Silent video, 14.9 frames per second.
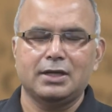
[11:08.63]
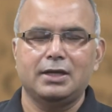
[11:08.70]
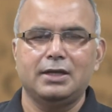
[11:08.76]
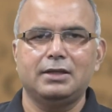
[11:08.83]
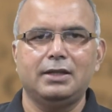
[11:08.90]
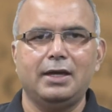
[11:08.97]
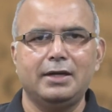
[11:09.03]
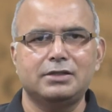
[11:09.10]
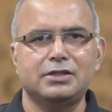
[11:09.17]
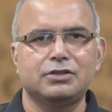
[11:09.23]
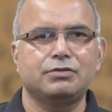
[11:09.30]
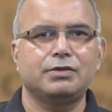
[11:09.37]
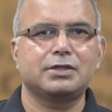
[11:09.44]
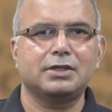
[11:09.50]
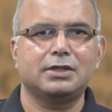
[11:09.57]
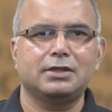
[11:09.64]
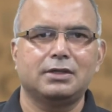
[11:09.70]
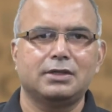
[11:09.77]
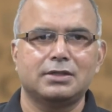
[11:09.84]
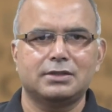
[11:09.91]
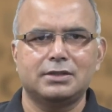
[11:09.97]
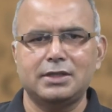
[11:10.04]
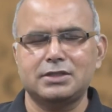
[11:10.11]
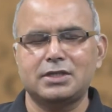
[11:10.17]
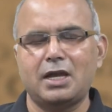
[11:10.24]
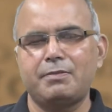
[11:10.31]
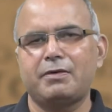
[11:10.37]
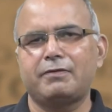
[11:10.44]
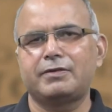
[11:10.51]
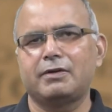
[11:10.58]
in that situation, such
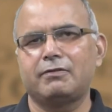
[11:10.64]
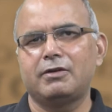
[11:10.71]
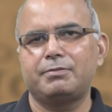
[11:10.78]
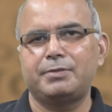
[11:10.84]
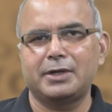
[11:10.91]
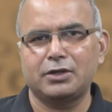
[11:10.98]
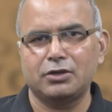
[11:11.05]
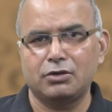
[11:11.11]
type of development